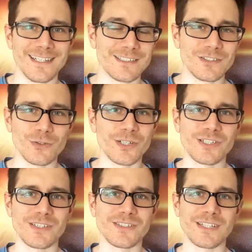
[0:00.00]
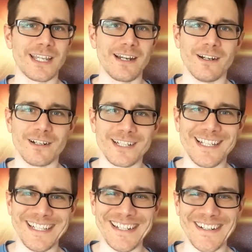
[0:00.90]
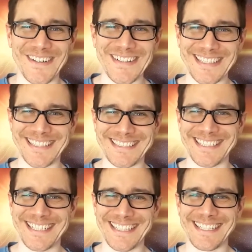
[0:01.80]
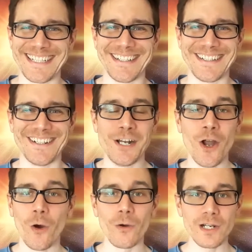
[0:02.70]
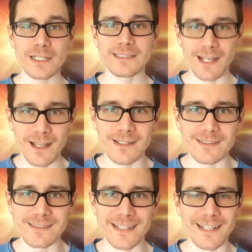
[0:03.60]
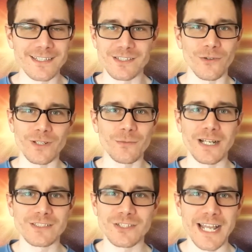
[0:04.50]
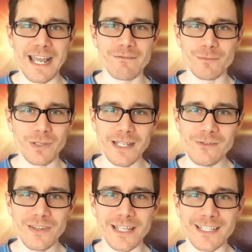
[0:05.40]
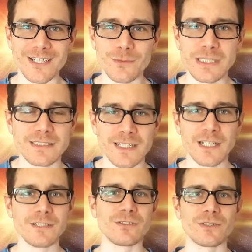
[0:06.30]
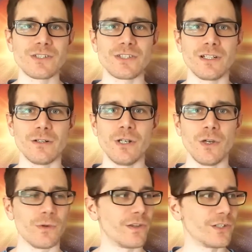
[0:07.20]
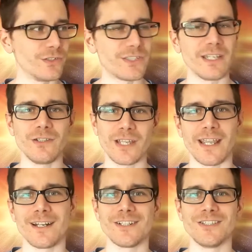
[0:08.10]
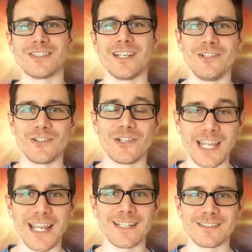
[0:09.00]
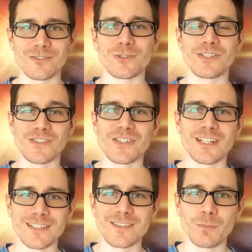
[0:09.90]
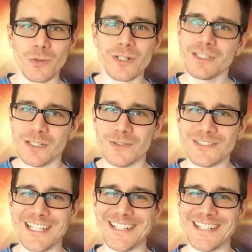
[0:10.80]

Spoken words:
Source doesn't care, it's like, or it does, and it totally wants you to have it and play with it, because Source, whether you say you can or you say you can't, Source is going to support you,